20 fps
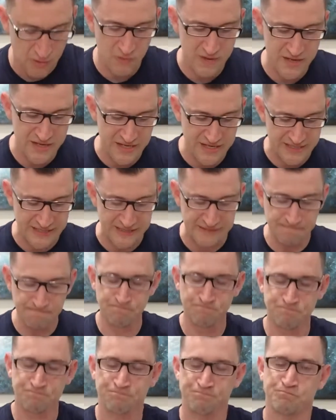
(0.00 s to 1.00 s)
I went in,
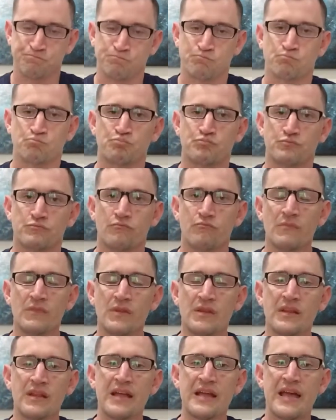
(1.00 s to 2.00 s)

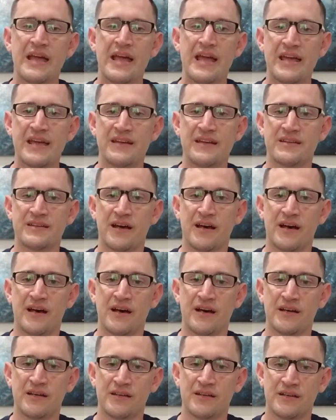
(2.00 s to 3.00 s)
and
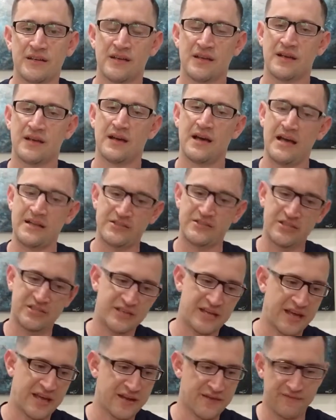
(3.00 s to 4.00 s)
I just
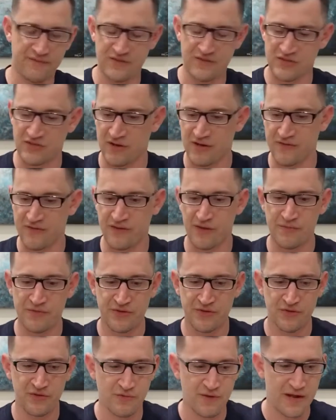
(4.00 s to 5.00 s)
kind of started thumbing
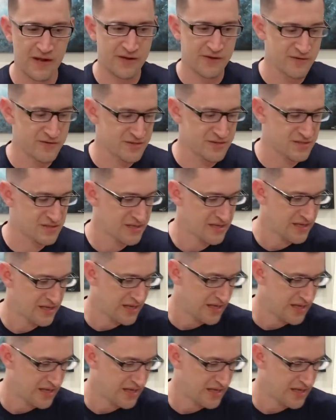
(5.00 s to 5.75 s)
through the records,